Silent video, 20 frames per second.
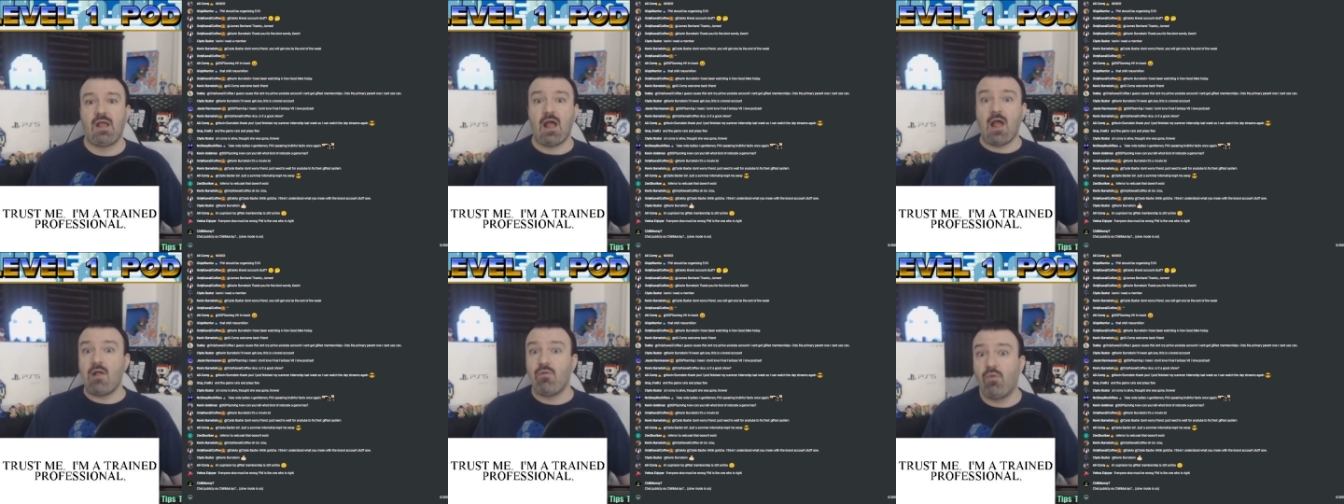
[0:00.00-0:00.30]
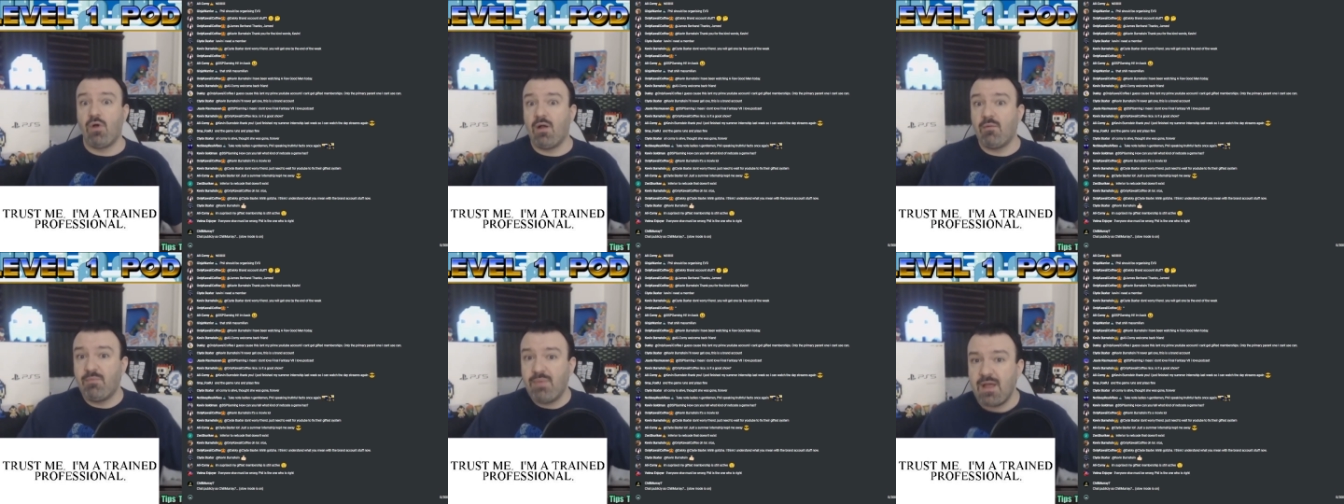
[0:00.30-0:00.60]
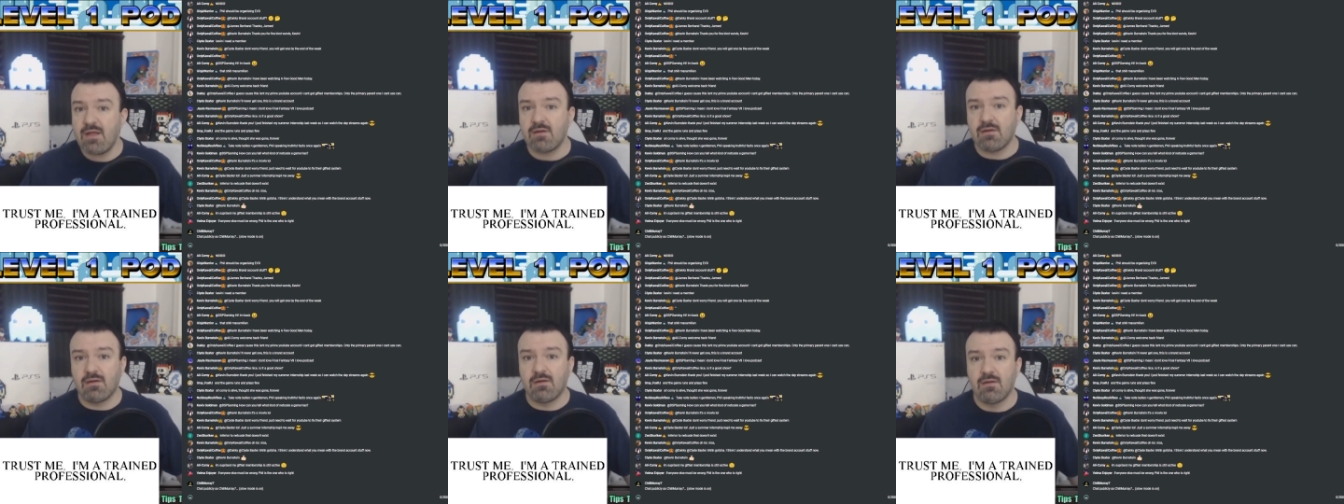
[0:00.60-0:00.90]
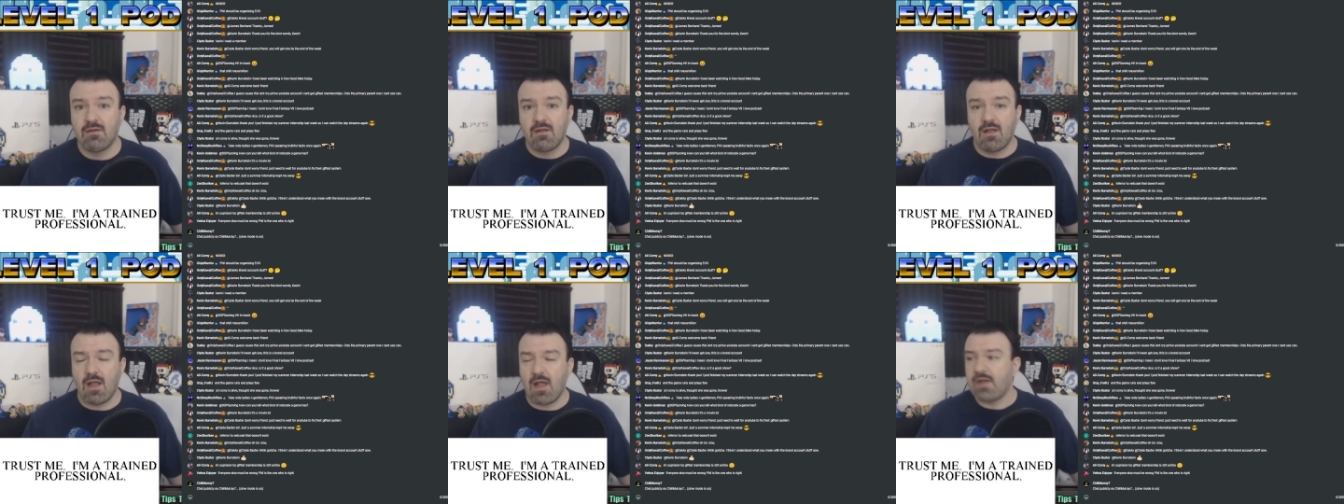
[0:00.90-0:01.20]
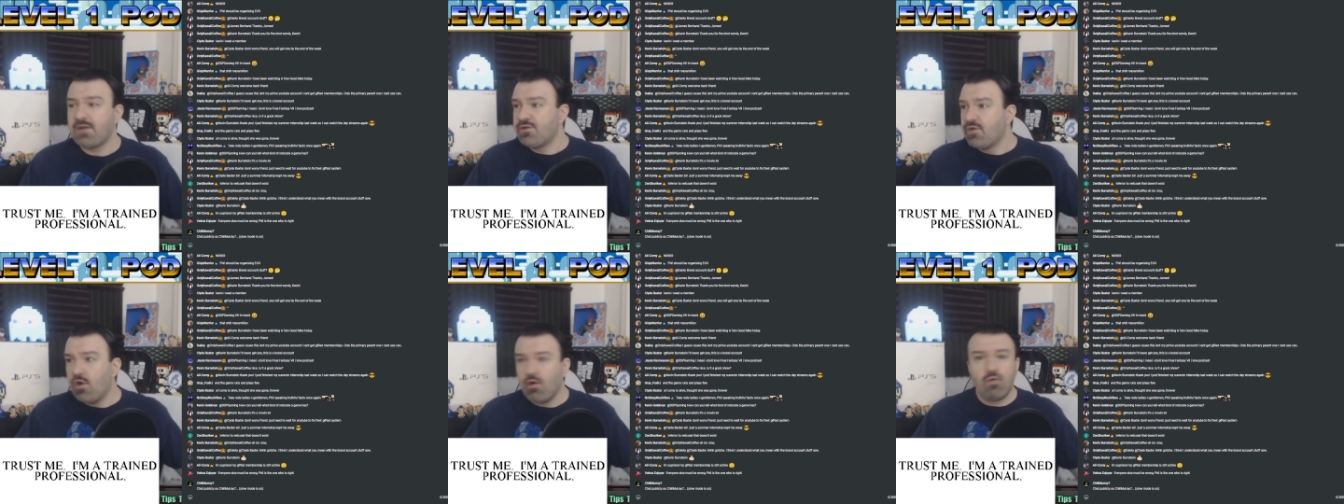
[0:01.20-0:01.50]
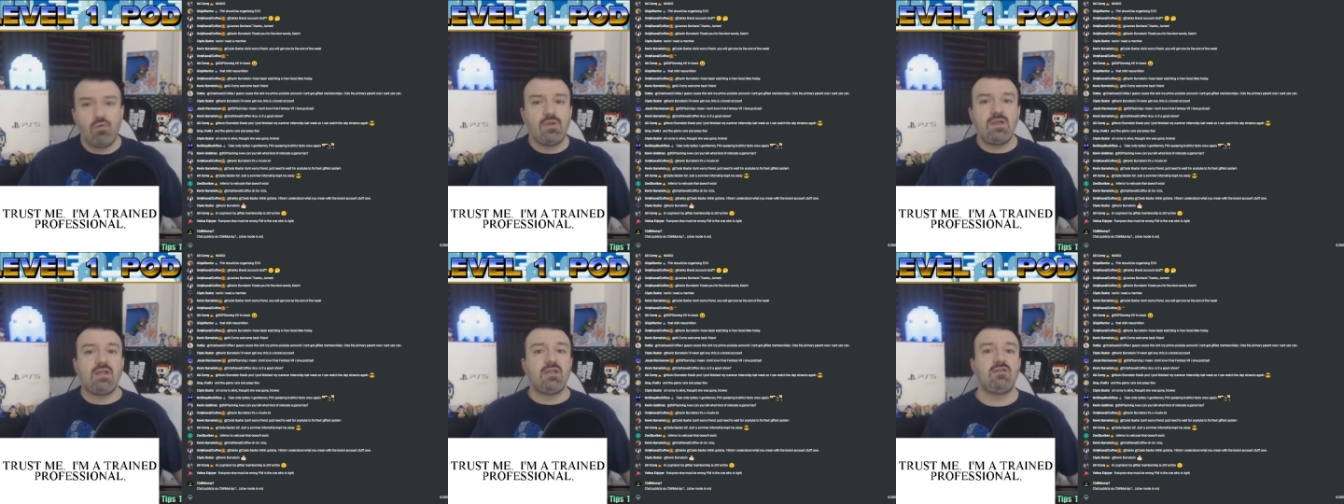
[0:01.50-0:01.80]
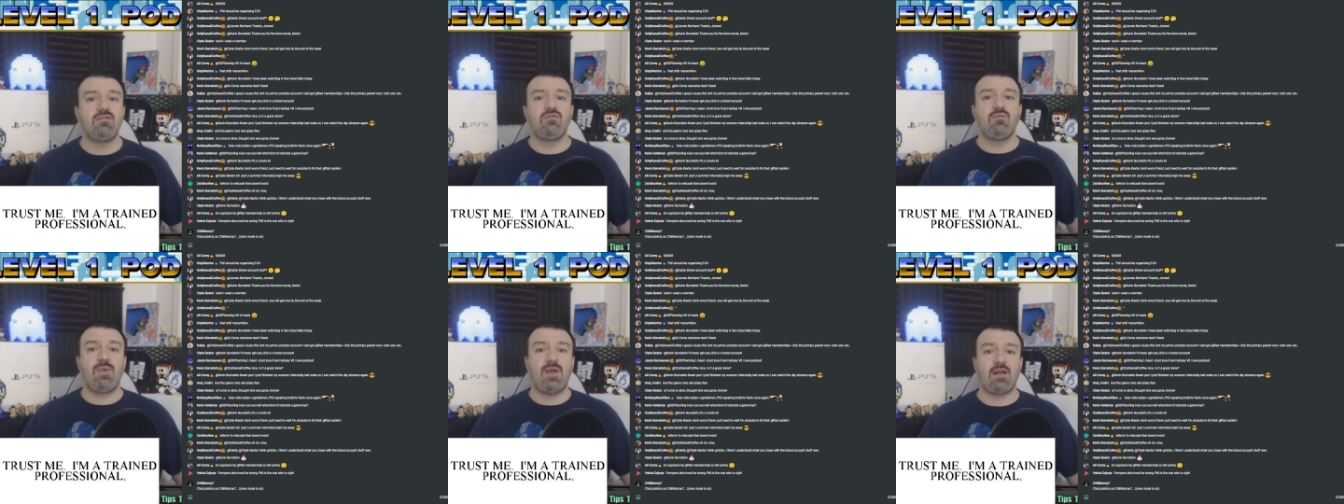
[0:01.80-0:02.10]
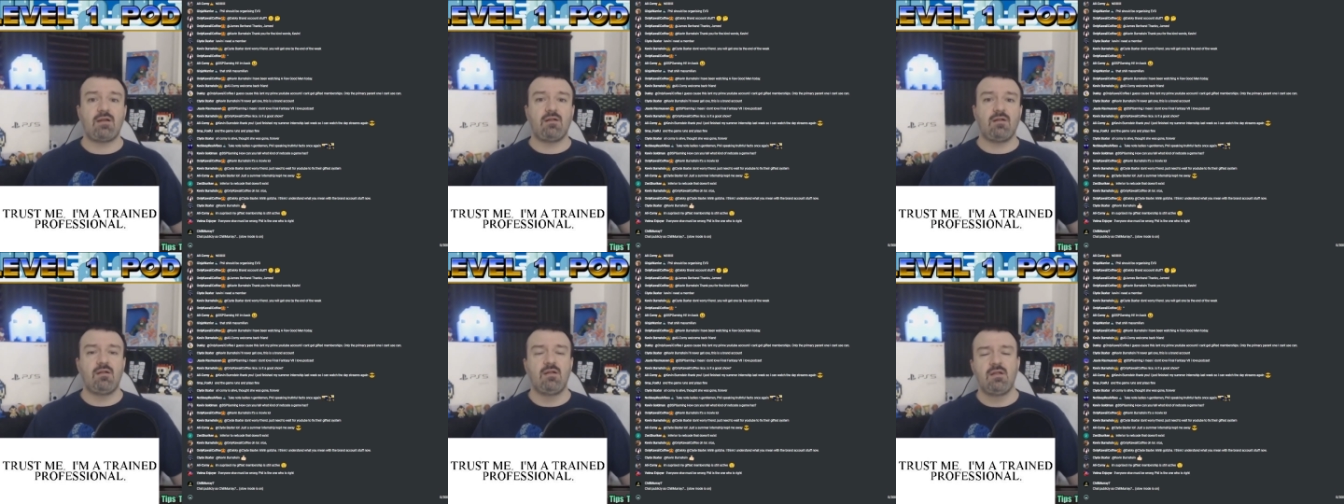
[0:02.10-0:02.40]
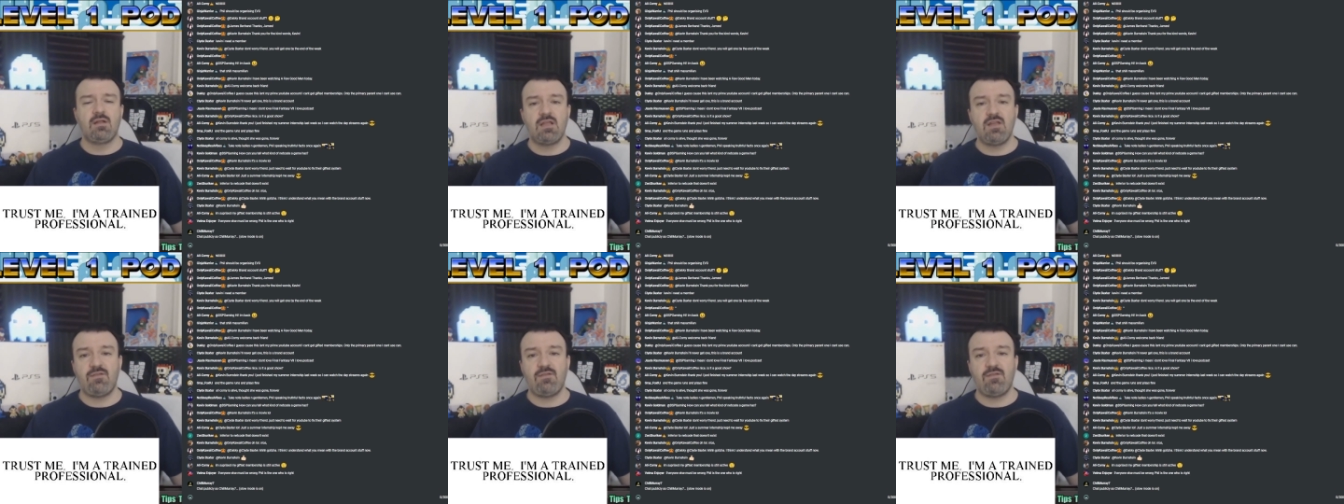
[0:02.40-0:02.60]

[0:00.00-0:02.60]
I want better. I know we can do better.